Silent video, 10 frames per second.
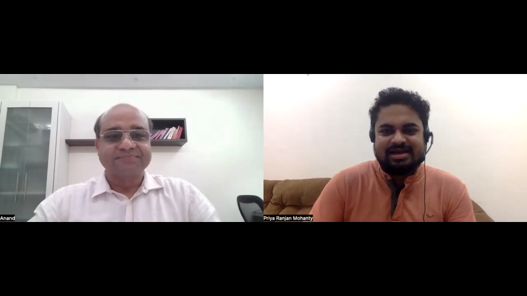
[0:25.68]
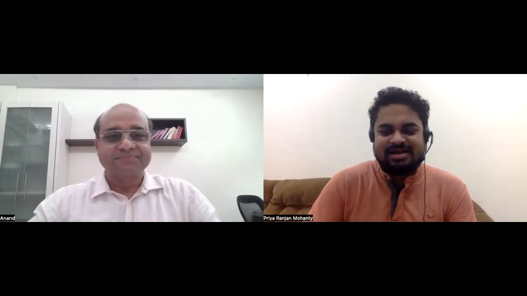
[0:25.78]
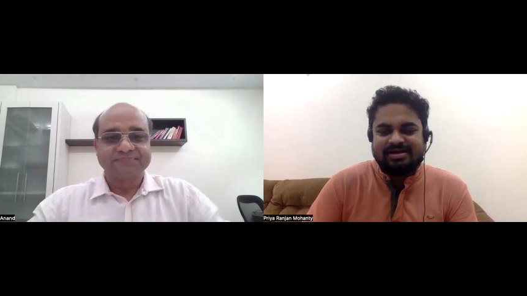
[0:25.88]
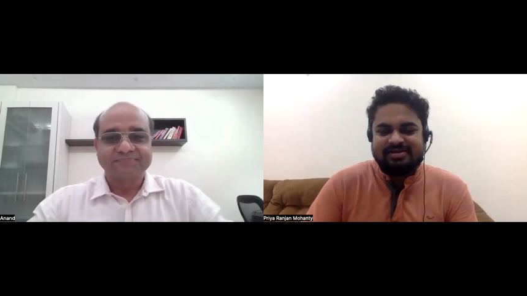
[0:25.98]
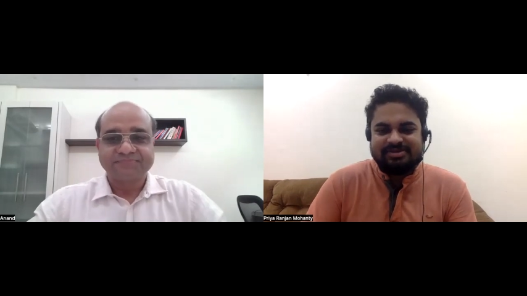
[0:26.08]

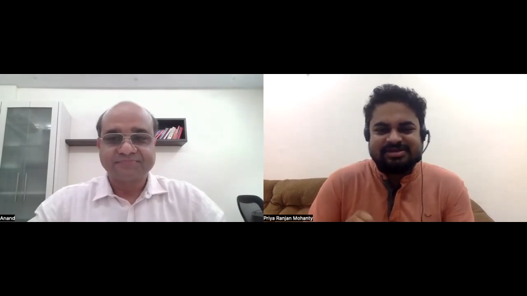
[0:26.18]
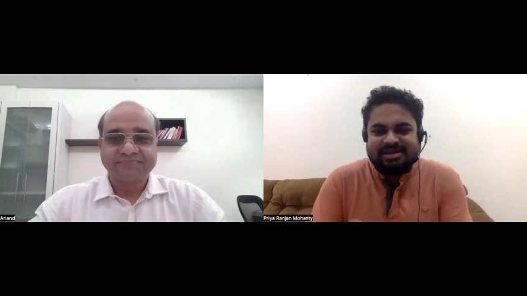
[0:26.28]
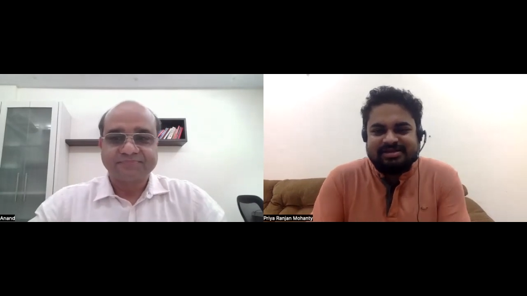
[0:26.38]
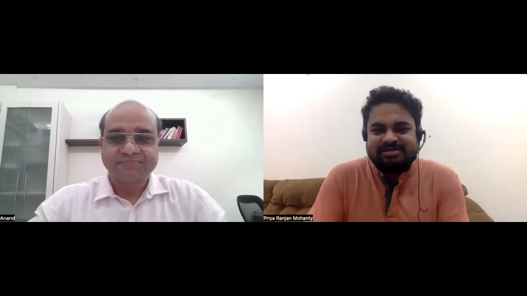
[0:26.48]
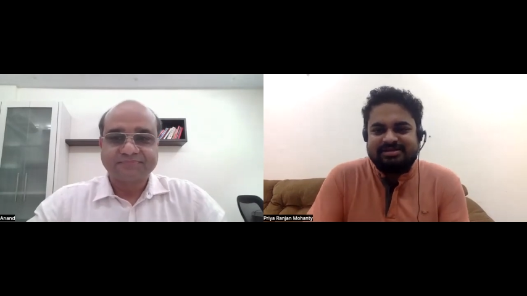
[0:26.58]
Speaker 1: Uh, Mr.
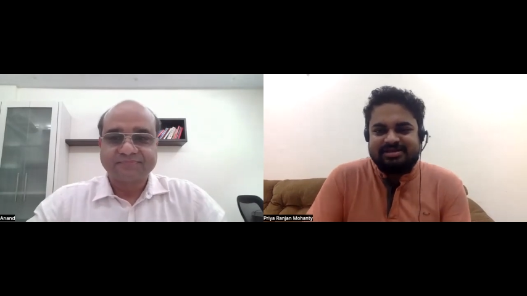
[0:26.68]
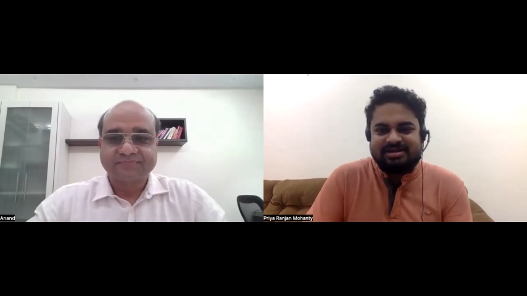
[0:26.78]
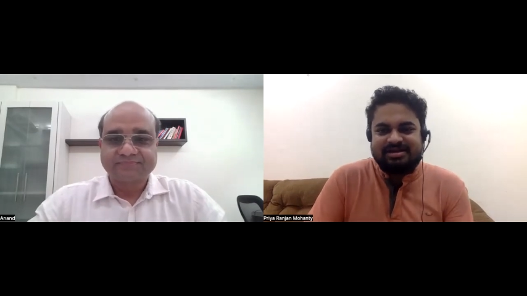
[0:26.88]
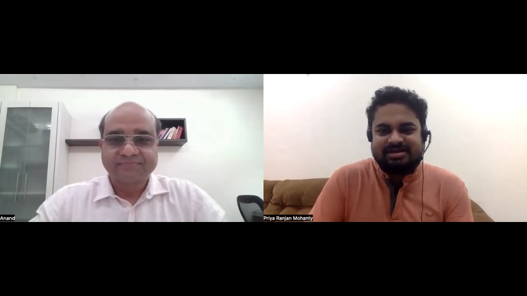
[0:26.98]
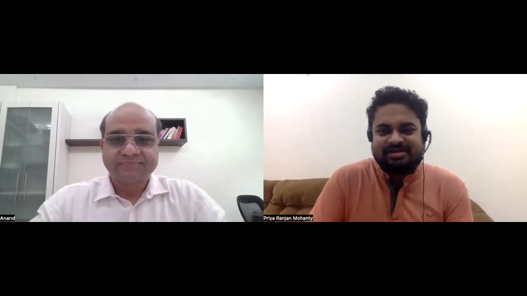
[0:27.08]
Anand,
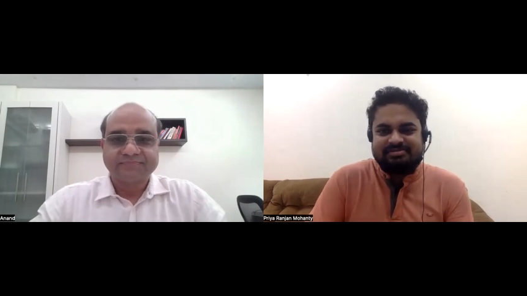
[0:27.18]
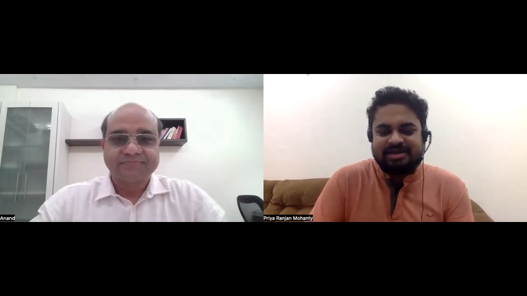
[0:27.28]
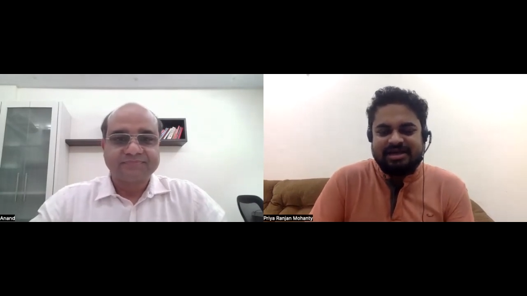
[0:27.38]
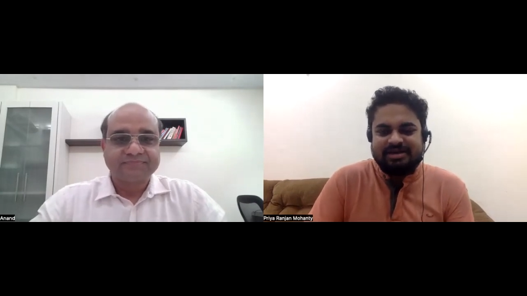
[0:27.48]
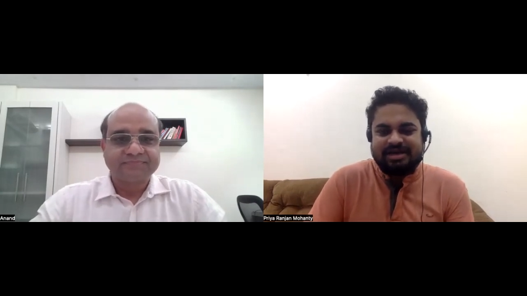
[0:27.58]
uh,
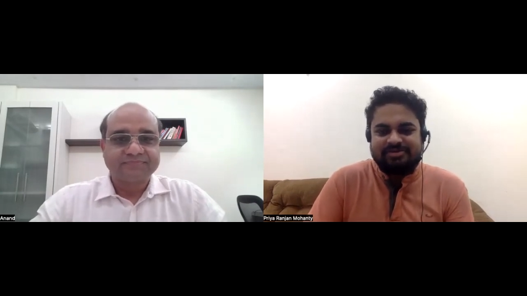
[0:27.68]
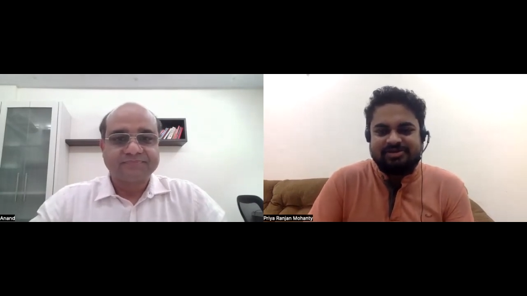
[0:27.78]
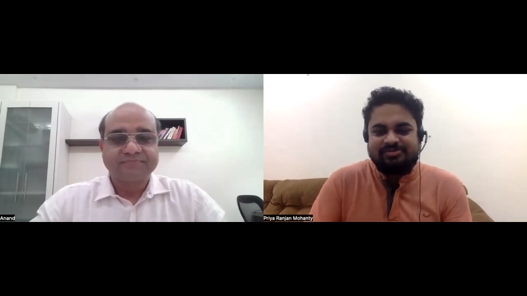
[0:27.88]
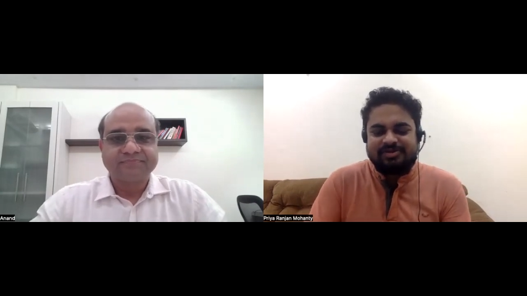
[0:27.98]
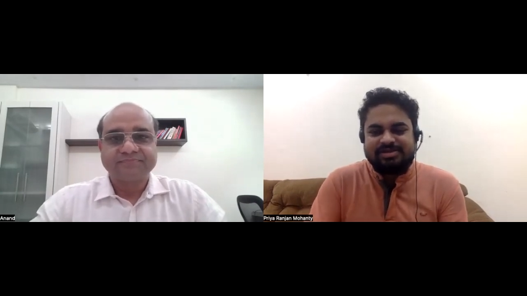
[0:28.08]
I, I would
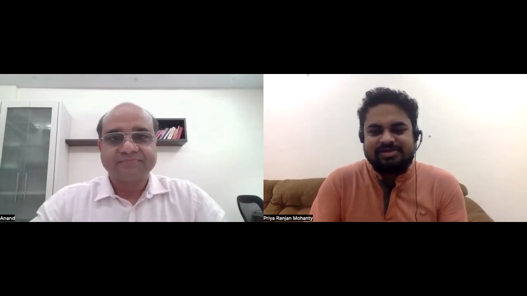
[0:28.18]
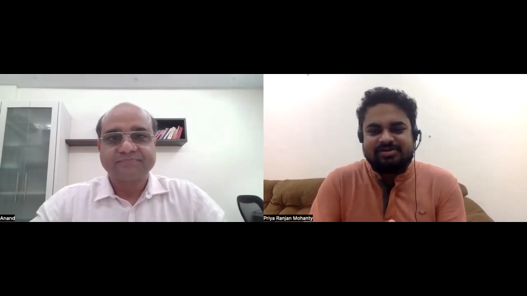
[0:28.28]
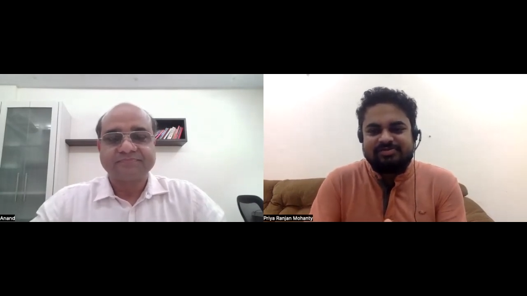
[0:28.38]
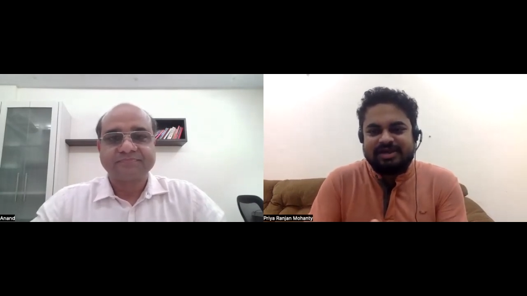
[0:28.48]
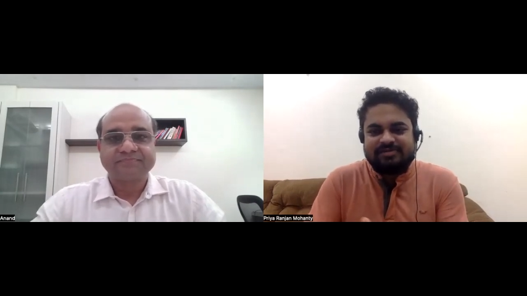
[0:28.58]
request on
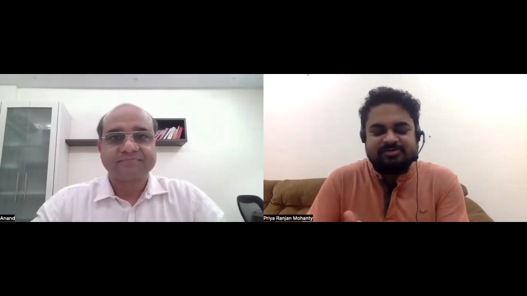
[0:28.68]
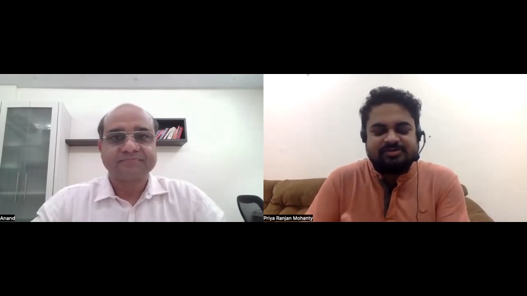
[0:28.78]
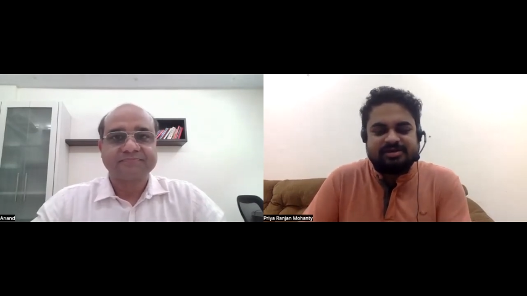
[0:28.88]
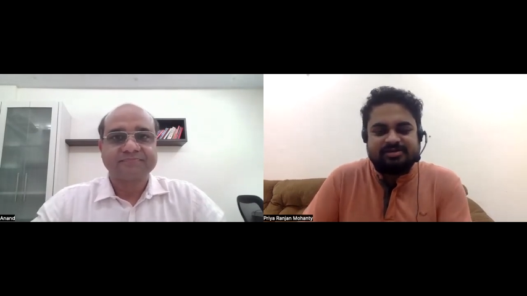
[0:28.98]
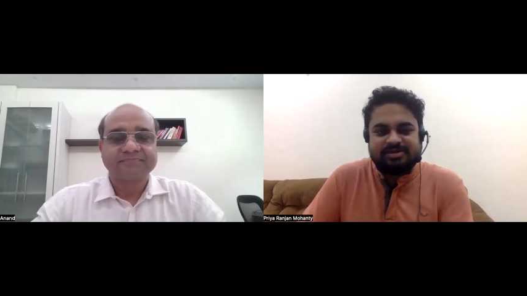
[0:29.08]
behalf of
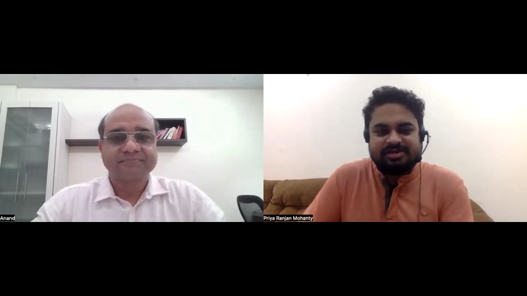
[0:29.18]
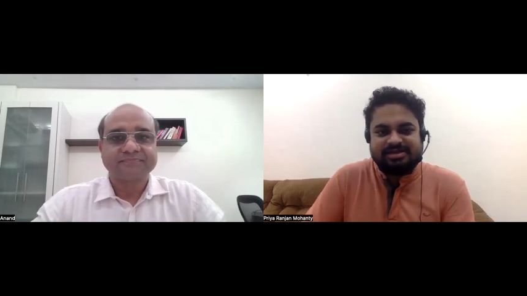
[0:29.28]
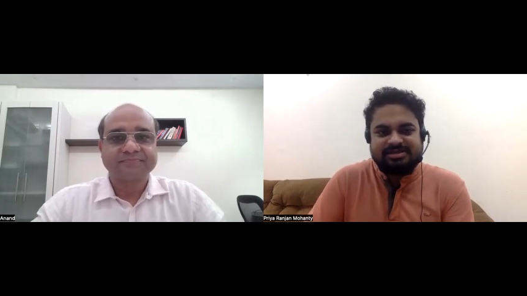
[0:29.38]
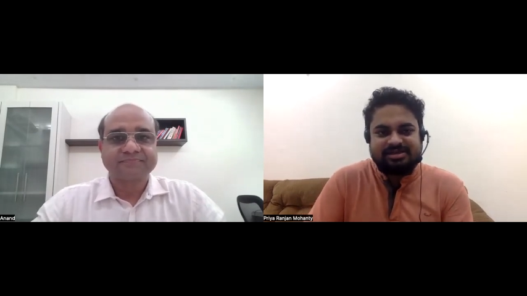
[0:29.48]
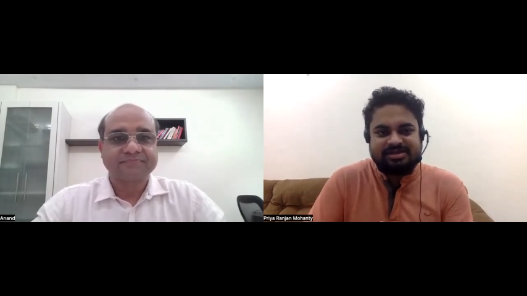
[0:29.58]
our
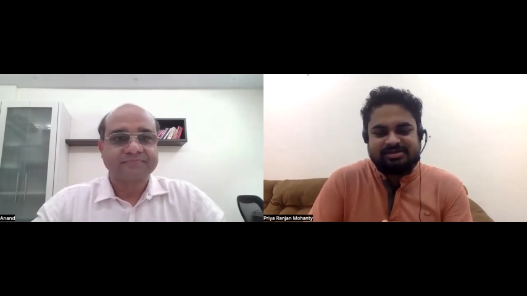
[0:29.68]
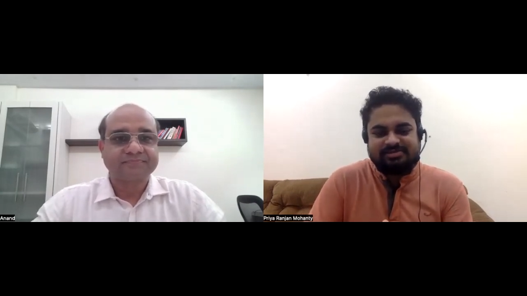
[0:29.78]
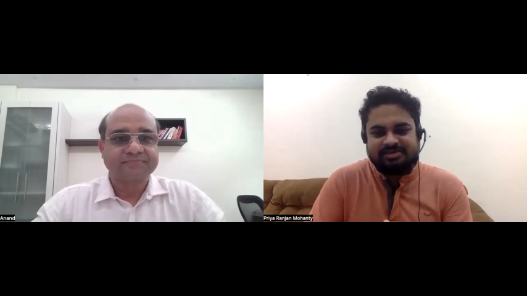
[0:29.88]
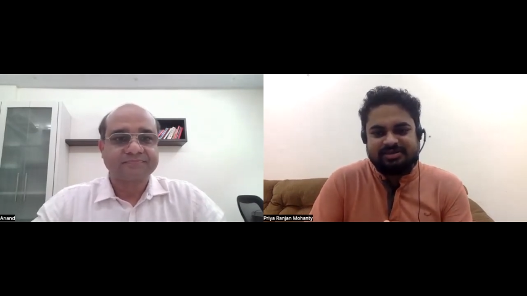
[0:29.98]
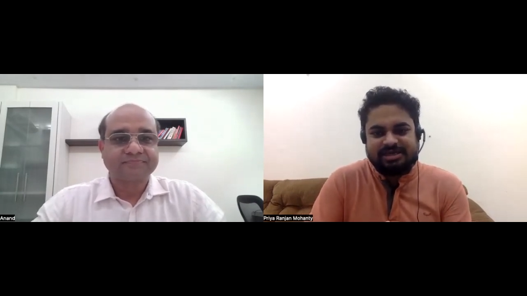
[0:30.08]
audience, uh,
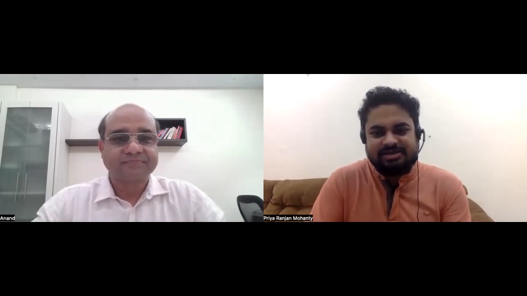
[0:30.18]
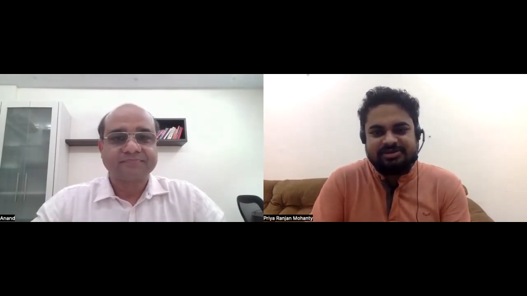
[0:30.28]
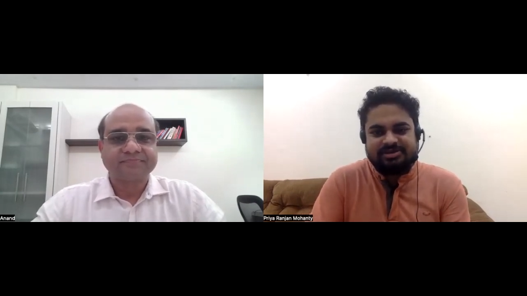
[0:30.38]
uh I'd